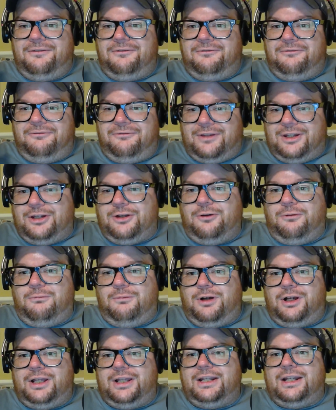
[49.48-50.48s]
Video
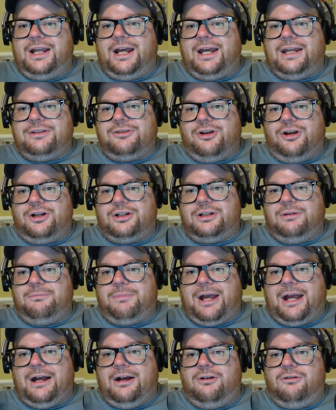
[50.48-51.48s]
1, I talked
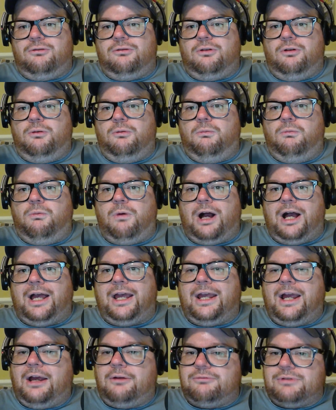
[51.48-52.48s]
about
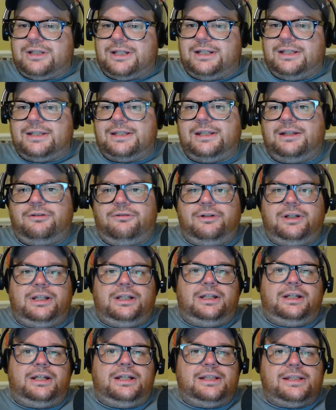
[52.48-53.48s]
why I was
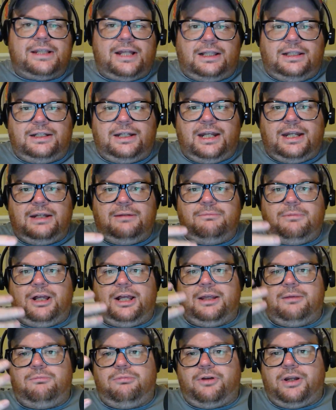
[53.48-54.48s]
considering consolidating
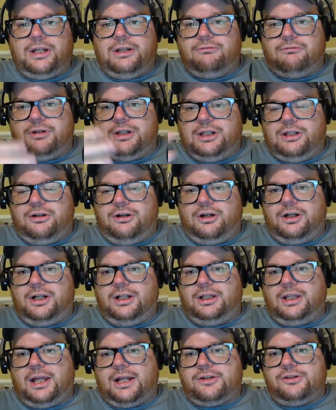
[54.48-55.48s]
my Brady rookie card
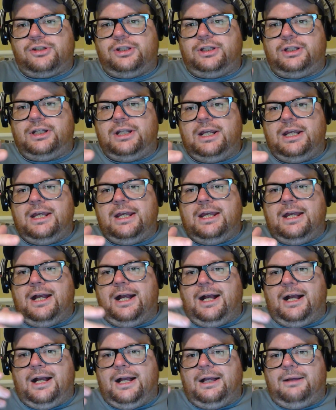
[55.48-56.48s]
collection.
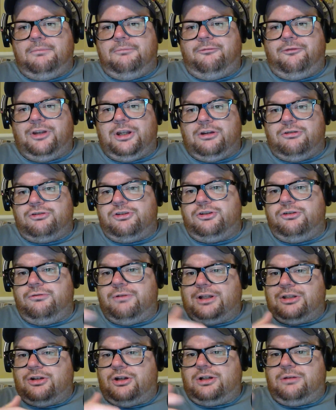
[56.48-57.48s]
Video 2,
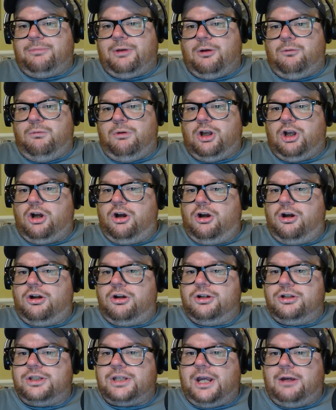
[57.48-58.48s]
I talked about what
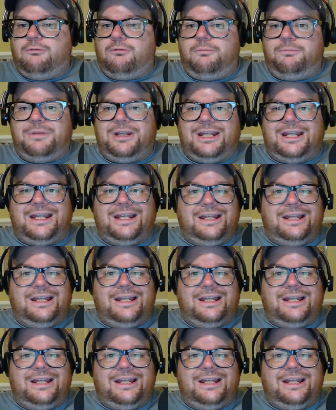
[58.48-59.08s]
cards I would be